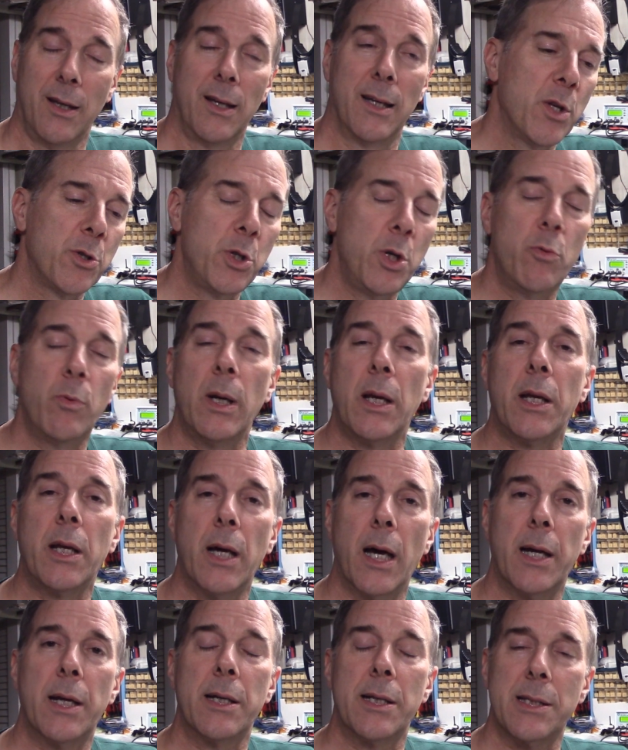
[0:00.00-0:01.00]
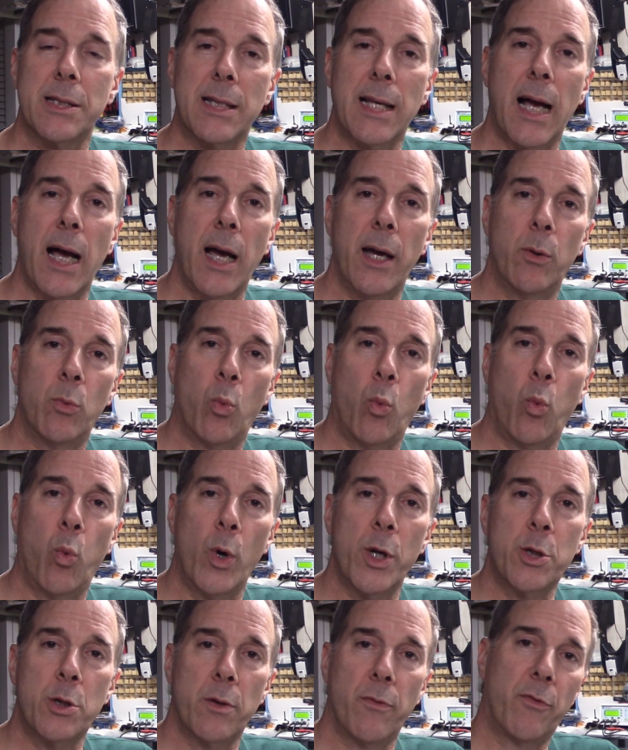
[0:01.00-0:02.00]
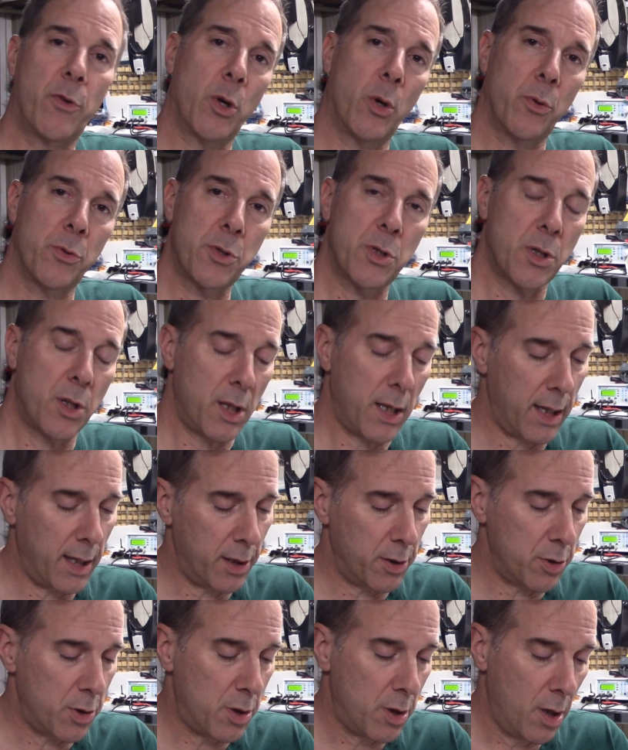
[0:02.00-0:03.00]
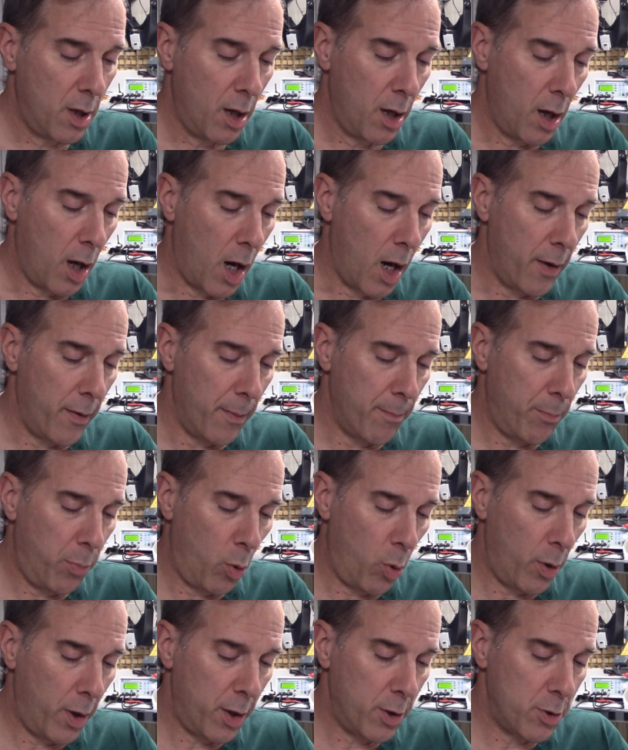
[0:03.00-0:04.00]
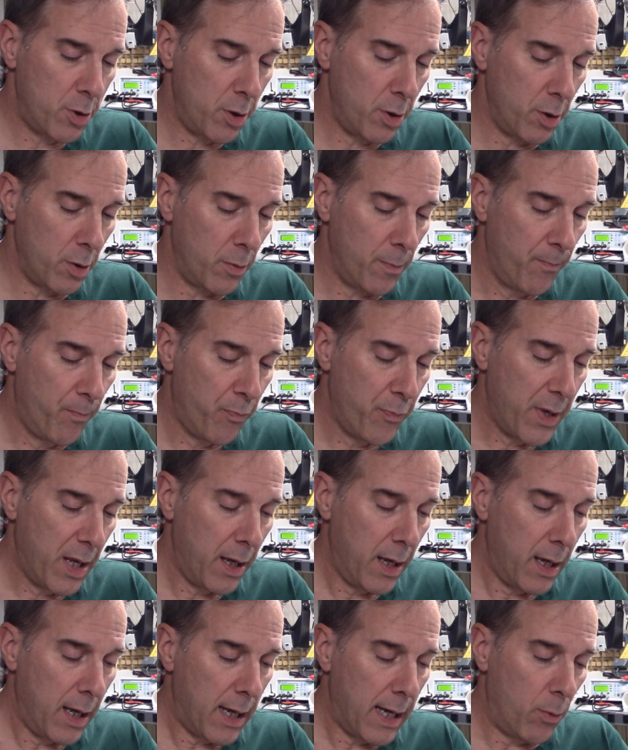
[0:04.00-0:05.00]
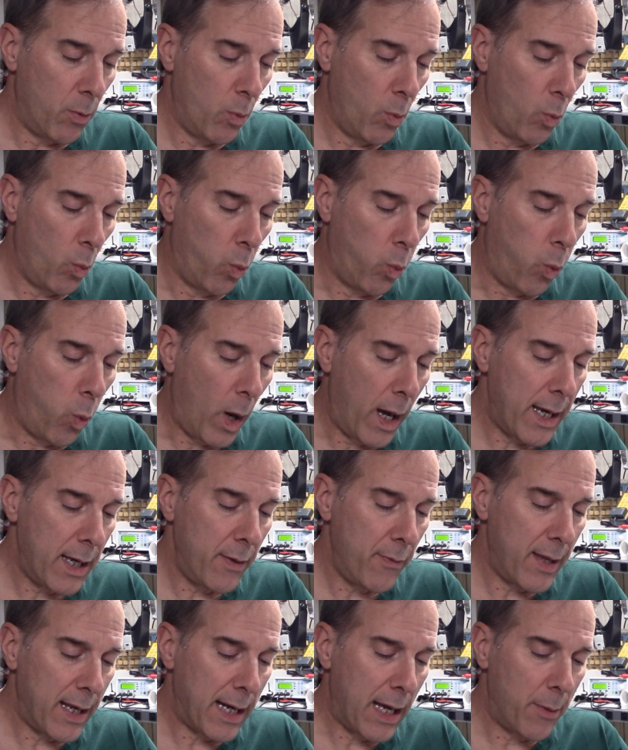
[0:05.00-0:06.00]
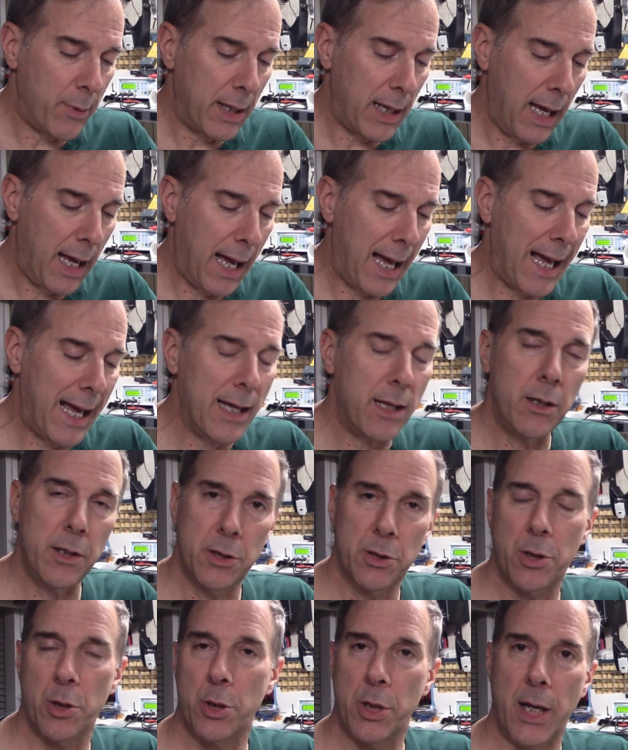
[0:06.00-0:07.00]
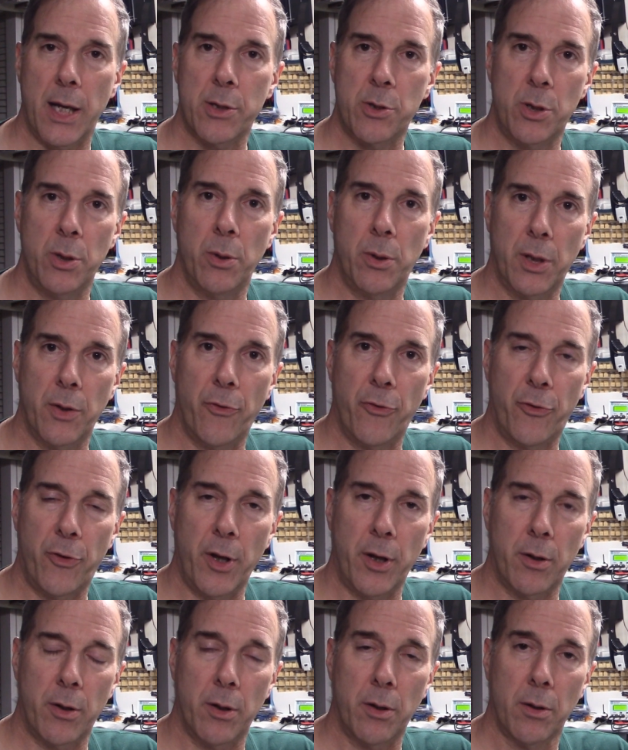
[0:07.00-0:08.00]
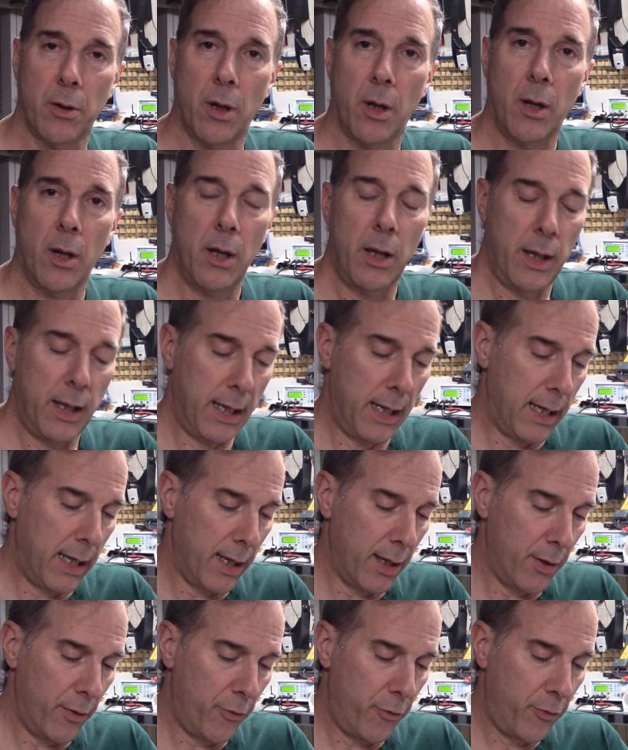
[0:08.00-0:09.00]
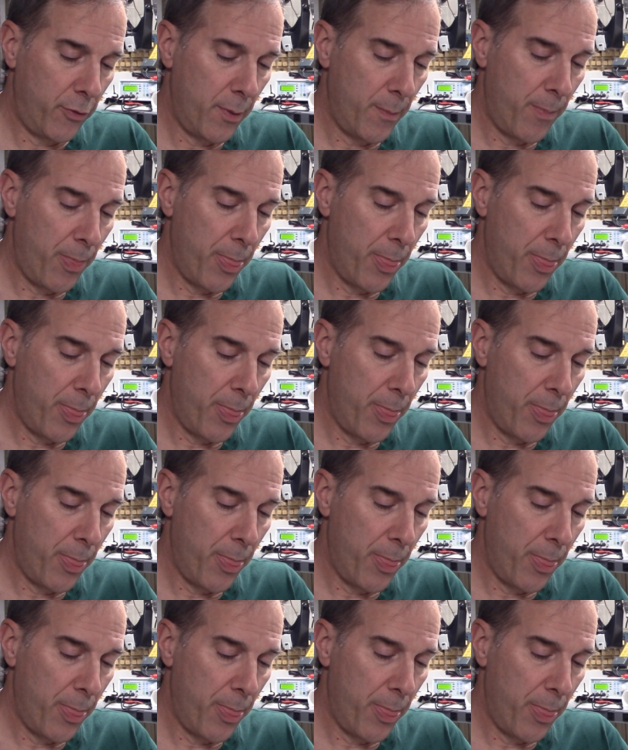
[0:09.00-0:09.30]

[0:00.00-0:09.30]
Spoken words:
So you really got to decide which of those things are important to you. One that I would highly suggest you consider is